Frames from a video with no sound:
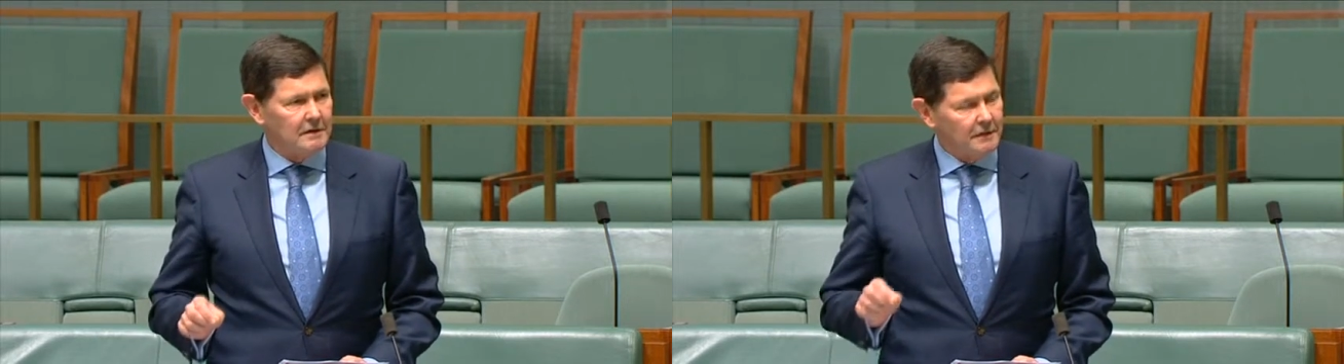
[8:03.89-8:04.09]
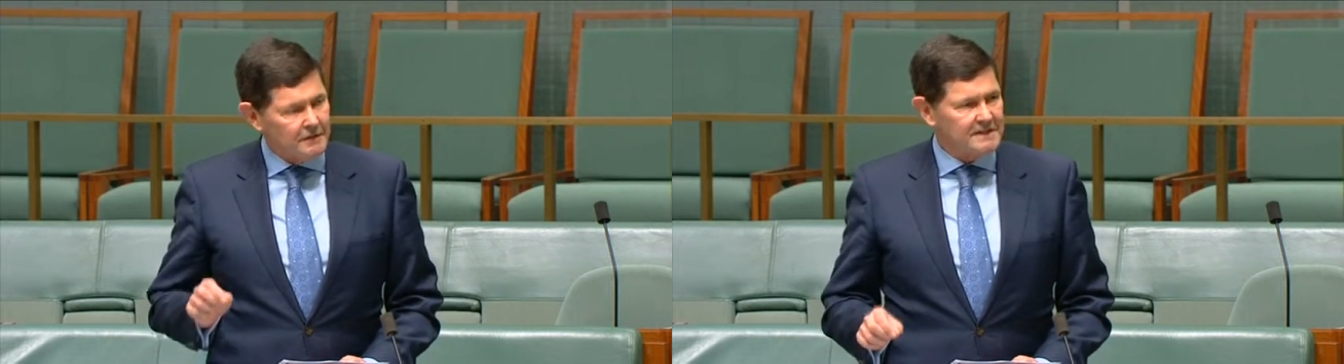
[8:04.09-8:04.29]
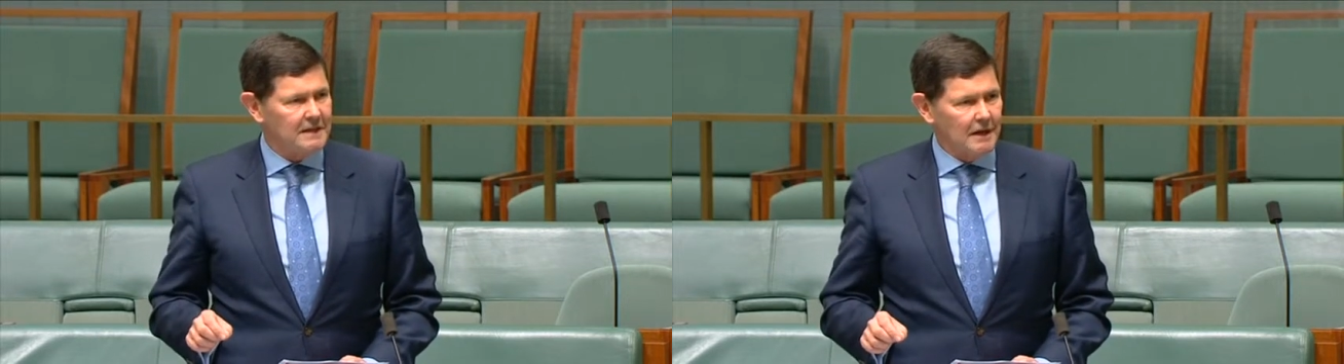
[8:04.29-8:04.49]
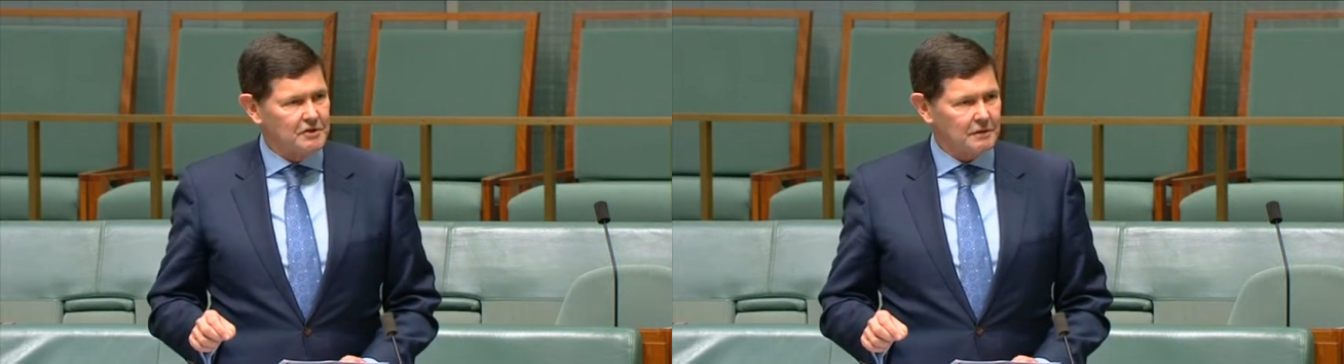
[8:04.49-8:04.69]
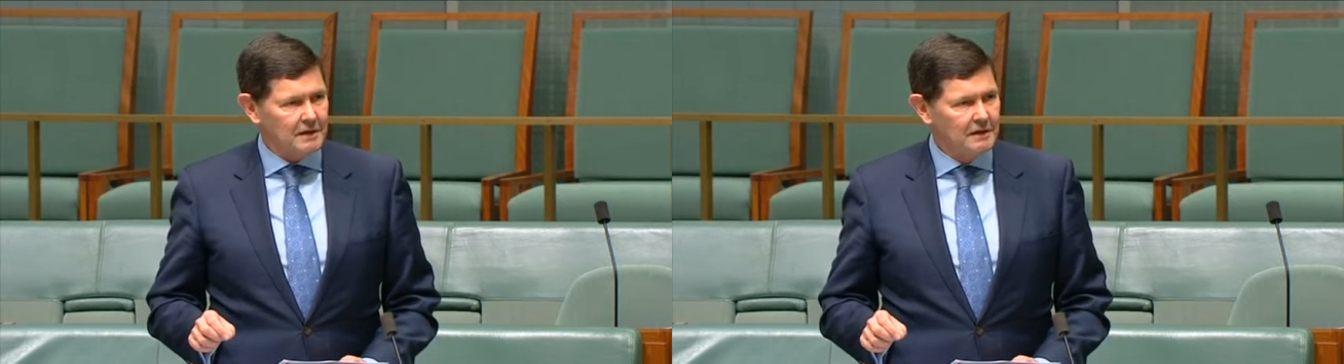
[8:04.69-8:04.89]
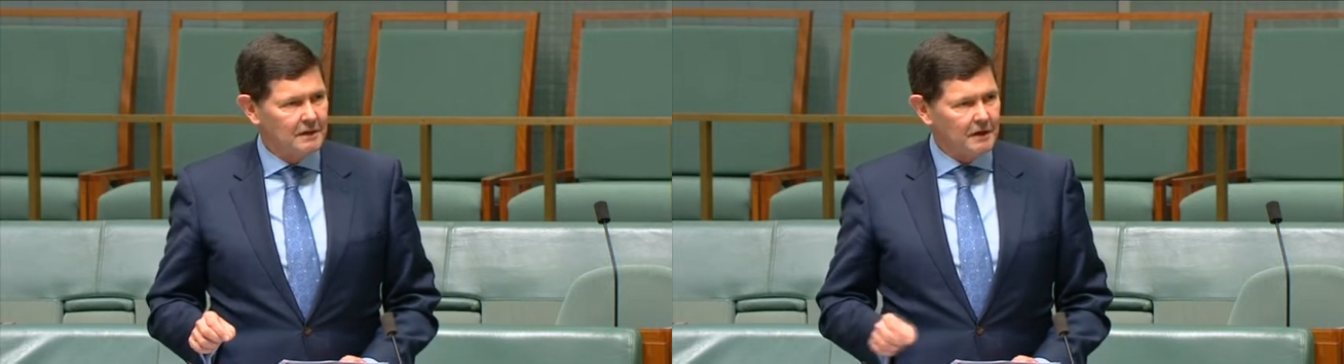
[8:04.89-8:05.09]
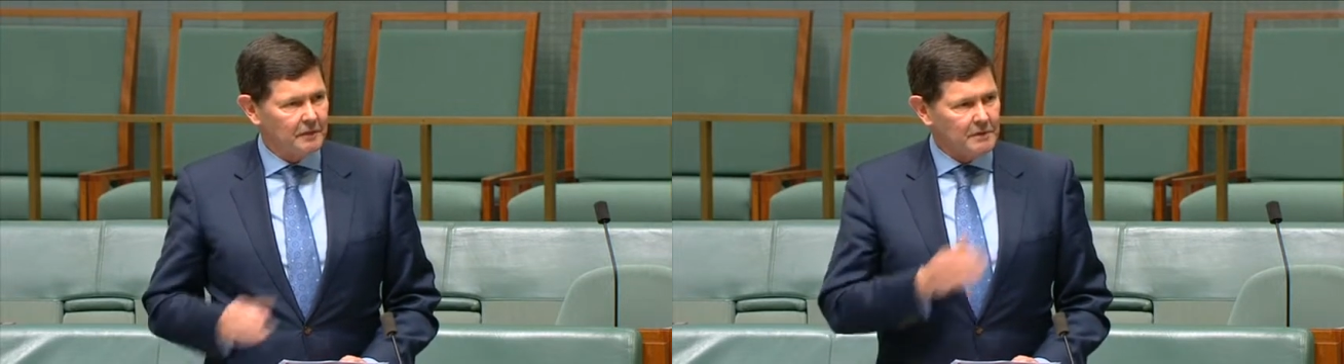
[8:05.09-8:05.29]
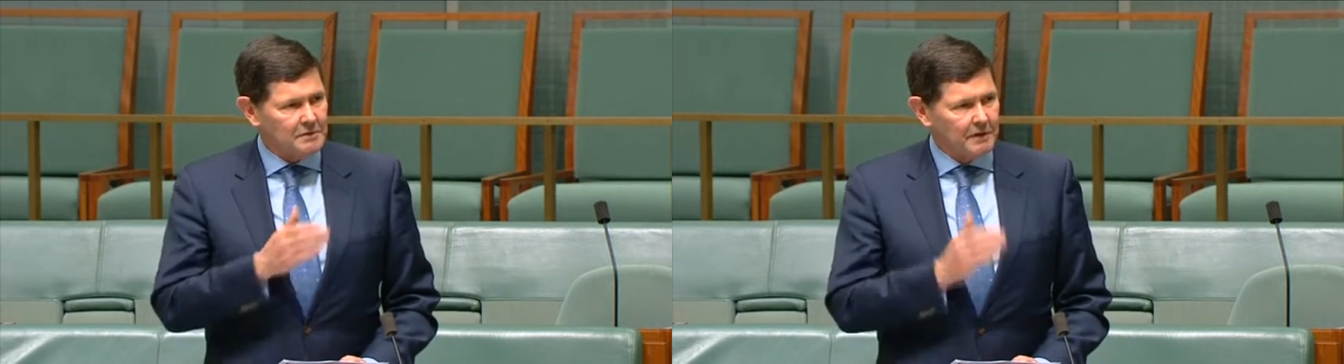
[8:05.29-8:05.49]
in this country as
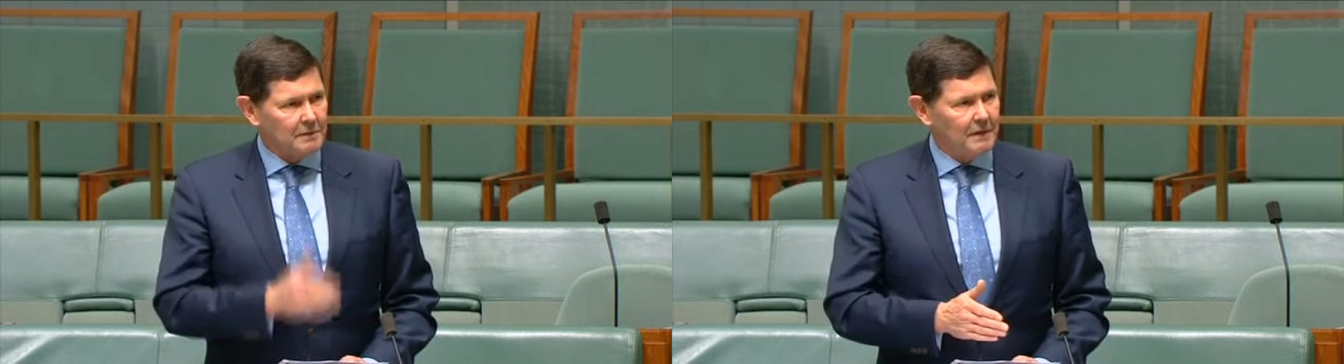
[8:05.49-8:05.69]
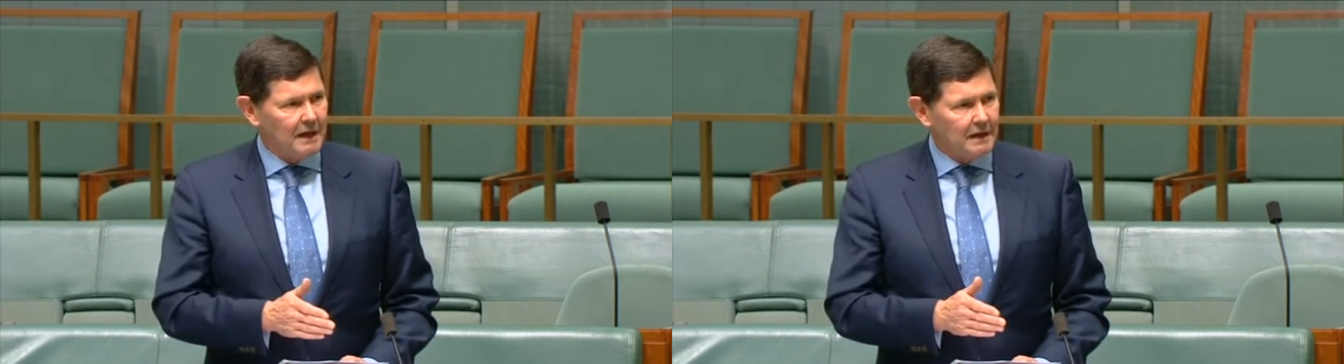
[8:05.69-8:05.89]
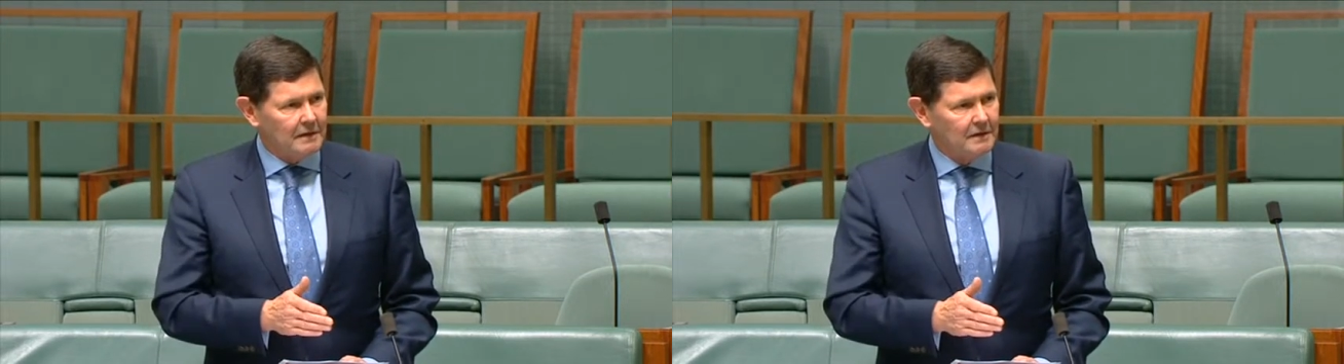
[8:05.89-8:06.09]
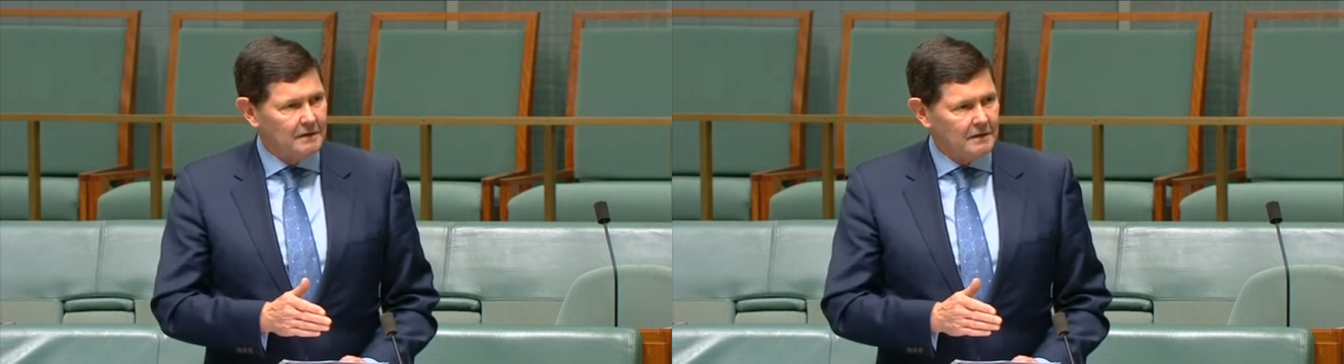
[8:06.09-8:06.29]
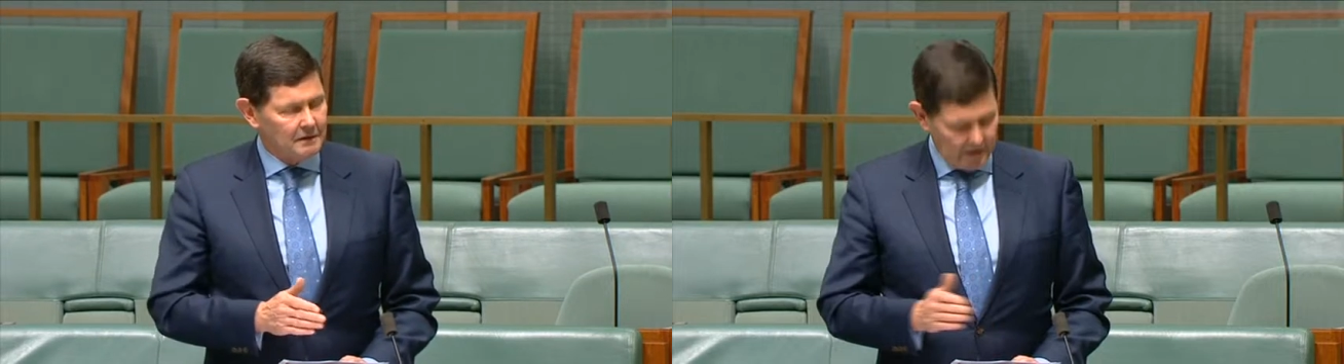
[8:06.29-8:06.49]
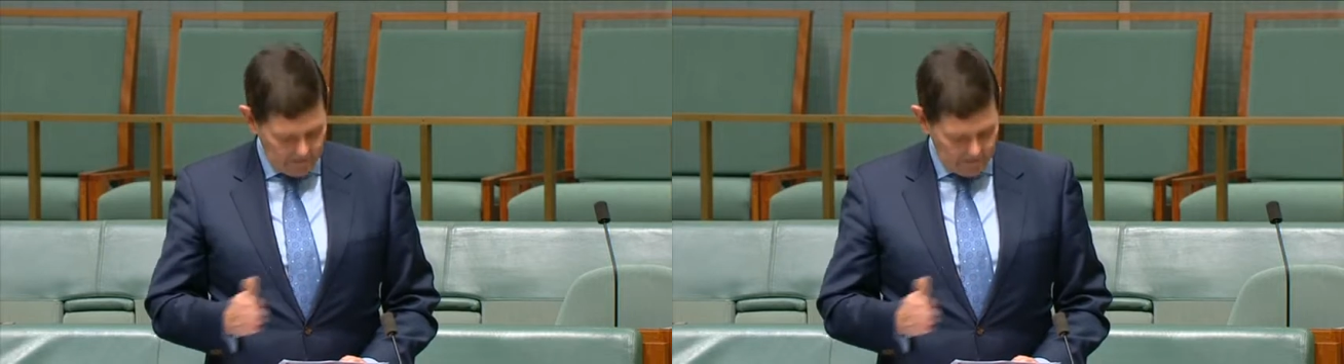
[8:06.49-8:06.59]
between a man and